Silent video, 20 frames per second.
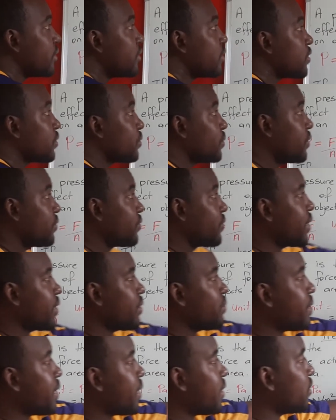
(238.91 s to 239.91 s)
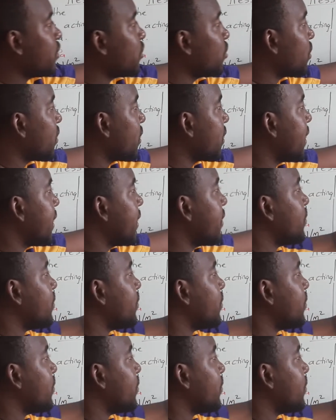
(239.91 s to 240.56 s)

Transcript: So we divide it by 100 again,